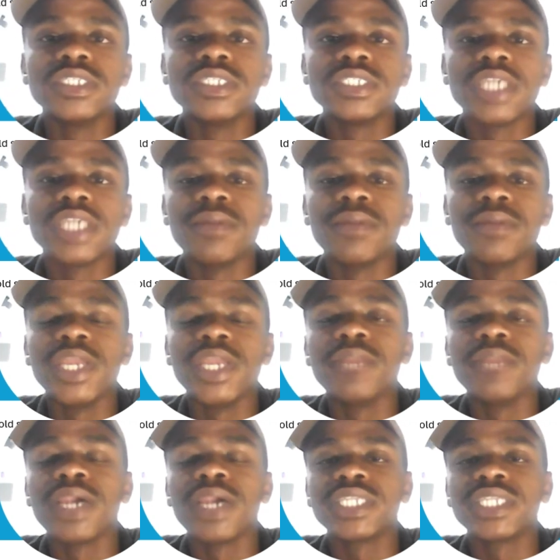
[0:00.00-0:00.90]
some
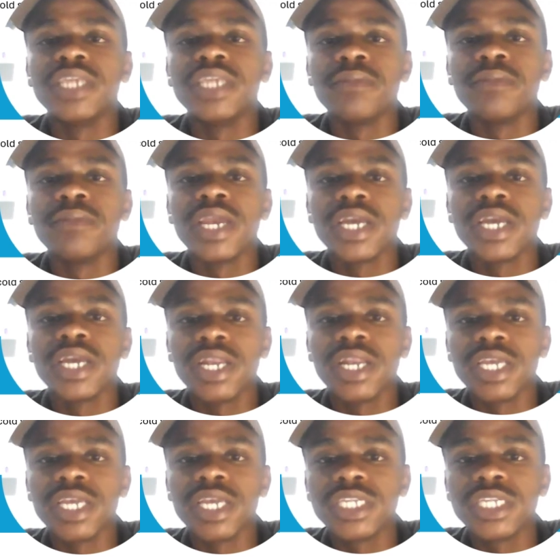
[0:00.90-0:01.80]
animals they
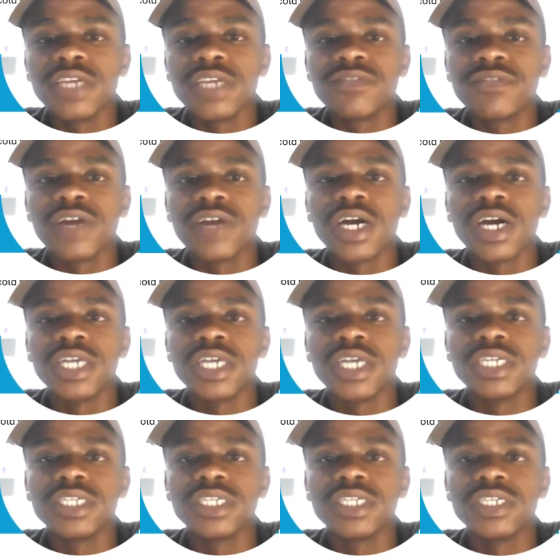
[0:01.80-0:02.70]
migrate
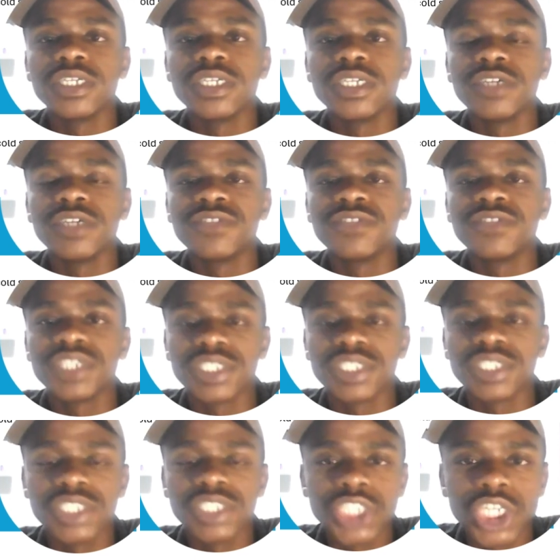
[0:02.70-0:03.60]
if
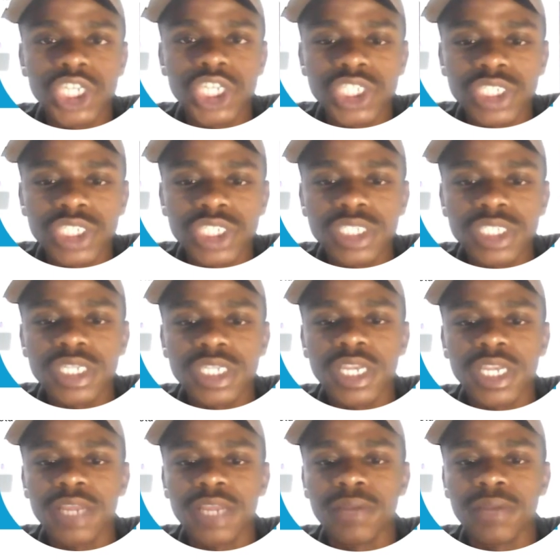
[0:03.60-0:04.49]
season changes,
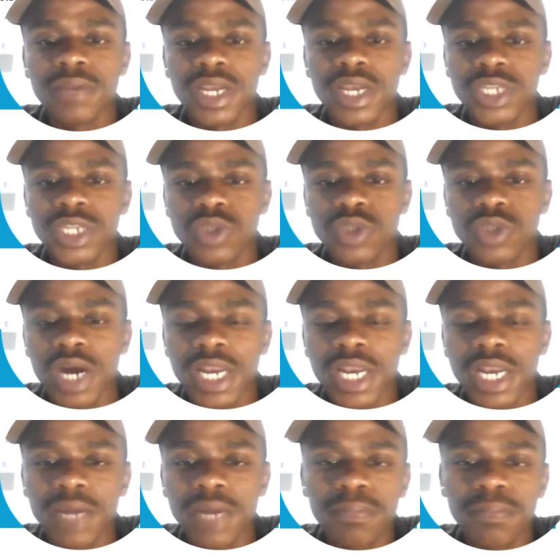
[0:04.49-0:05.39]
they migrate to
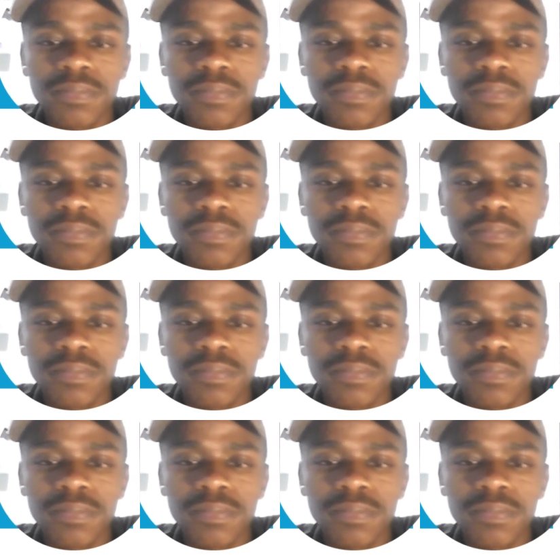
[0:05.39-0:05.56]
other